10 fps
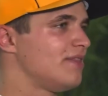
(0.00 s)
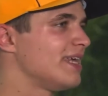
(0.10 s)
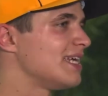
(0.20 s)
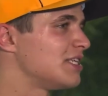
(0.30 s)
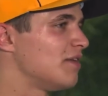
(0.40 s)

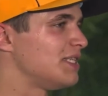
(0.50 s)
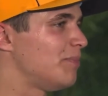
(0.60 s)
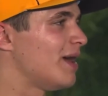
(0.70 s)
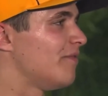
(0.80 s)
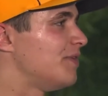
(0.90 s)
Thing is, it
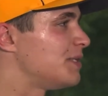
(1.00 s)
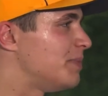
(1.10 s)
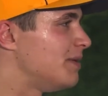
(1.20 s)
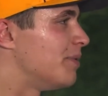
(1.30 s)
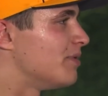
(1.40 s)
obviously benefits
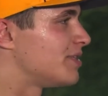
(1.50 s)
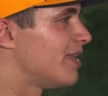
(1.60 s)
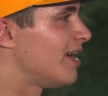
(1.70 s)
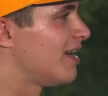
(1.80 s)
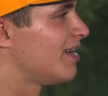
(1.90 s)
people. So
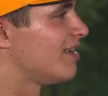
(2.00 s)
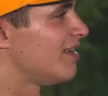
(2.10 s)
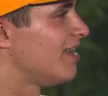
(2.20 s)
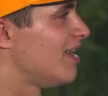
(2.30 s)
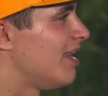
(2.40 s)
they're
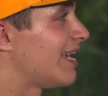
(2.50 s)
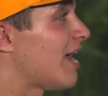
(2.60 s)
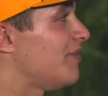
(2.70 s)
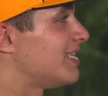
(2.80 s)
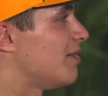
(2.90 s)
like
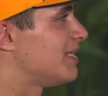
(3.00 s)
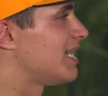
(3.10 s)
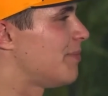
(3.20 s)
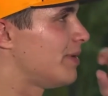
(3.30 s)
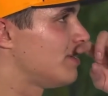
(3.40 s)
every time it's
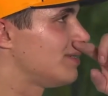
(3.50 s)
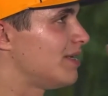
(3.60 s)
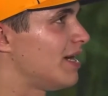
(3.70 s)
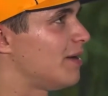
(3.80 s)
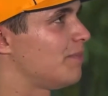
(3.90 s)
happened.
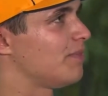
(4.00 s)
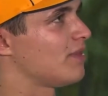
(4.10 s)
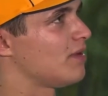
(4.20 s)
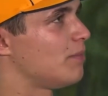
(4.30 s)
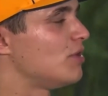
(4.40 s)

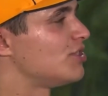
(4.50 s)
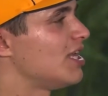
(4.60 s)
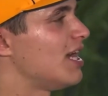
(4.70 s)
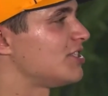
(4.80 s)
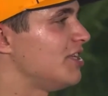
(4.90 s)

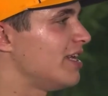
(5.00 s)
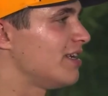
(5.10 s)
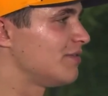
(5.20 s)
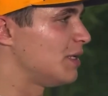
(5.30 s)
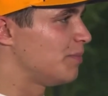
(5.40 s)
Monza last
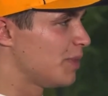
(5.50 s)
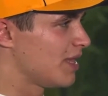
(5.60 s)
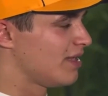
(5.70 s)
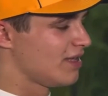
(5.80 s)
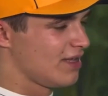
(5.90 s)
year, obviously
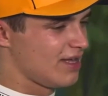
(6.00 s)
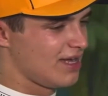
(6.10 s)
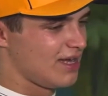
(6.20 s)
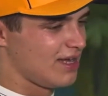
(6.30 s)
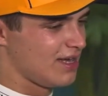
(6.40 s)

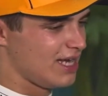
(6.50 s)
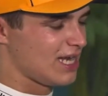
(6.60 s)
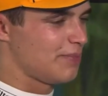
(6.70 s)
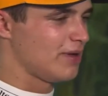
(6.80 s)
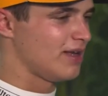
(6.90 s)
it
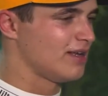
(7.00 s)
happened,